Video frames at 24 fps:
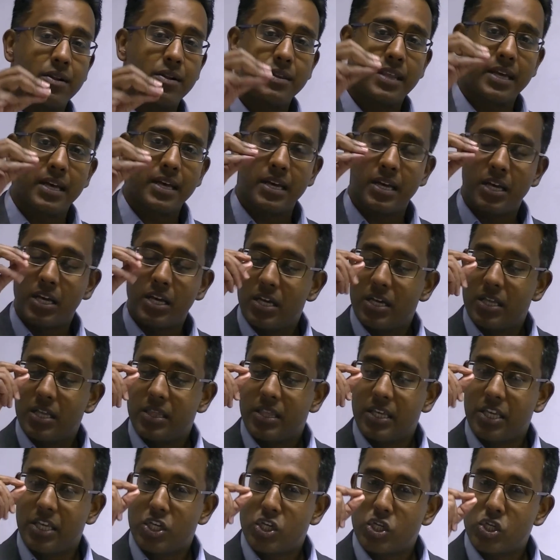the
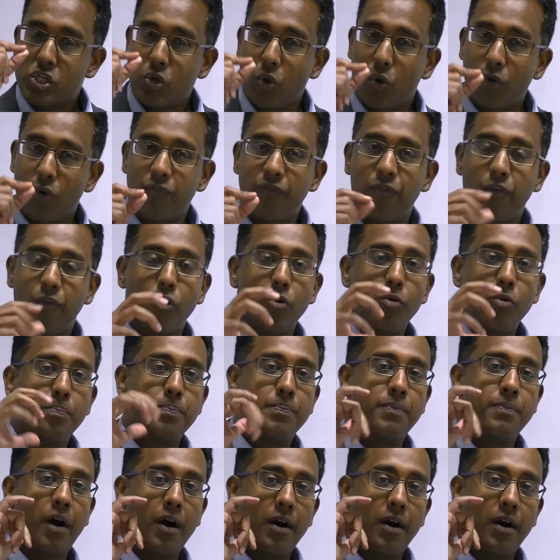shortfall,